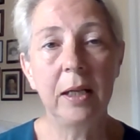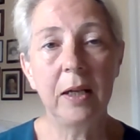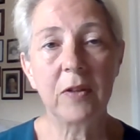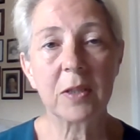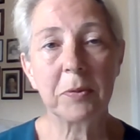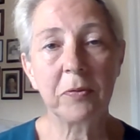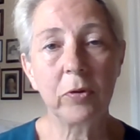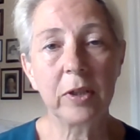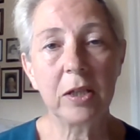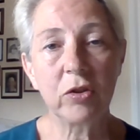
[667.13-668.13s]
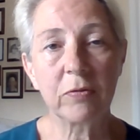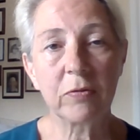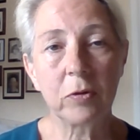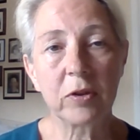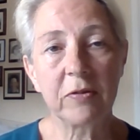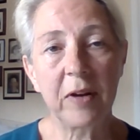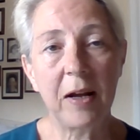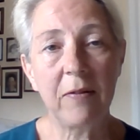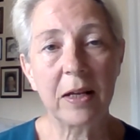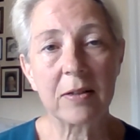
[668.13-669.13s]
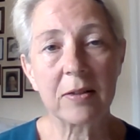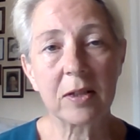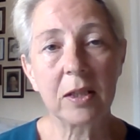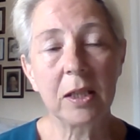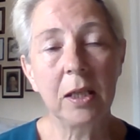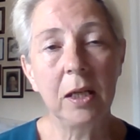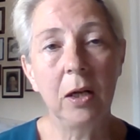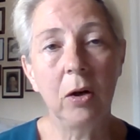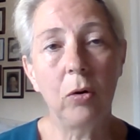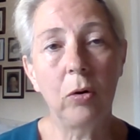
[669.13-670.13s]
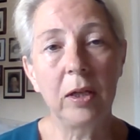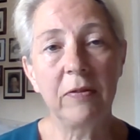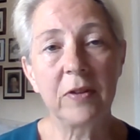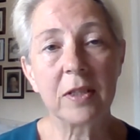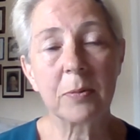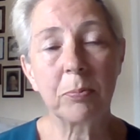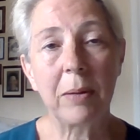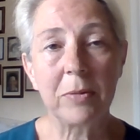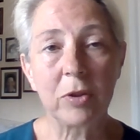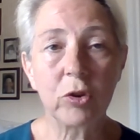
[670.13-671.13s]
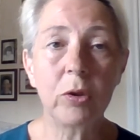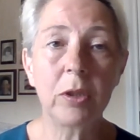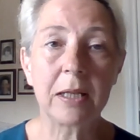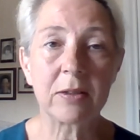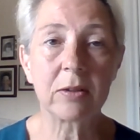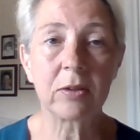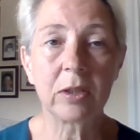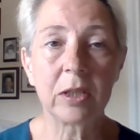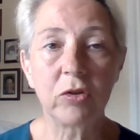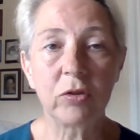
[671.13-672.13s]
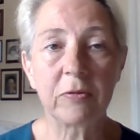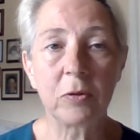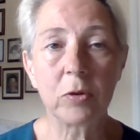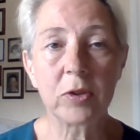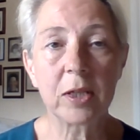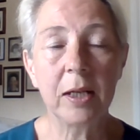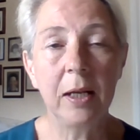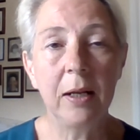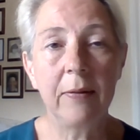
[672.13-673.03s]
if it's before the age of 45, that's early, or if it's premature, that's under the age of 40,